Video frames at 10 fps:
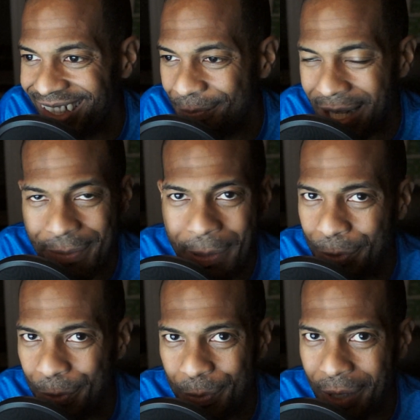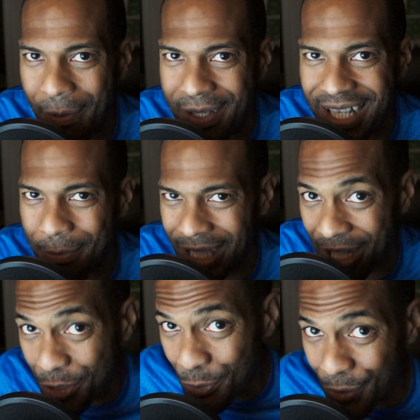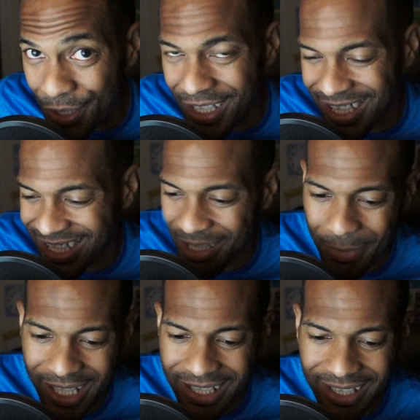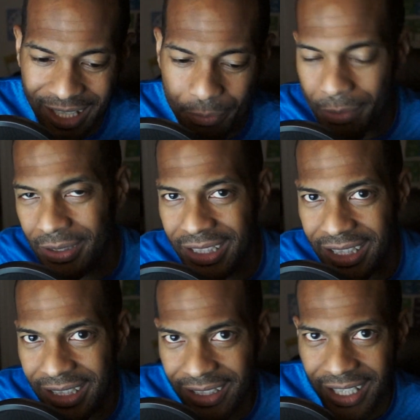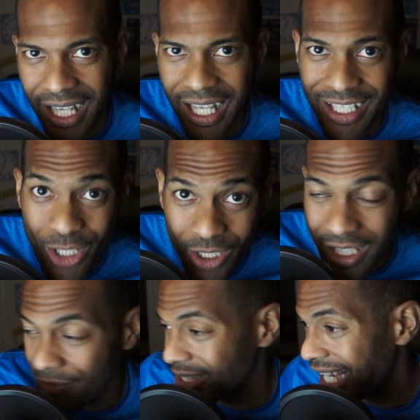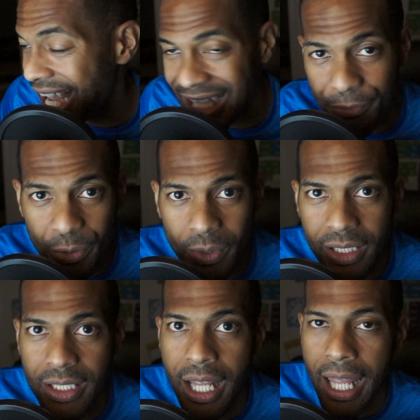Many people would probably say I'm an extrovert because they see me as like bubbly and I say hi to everyone.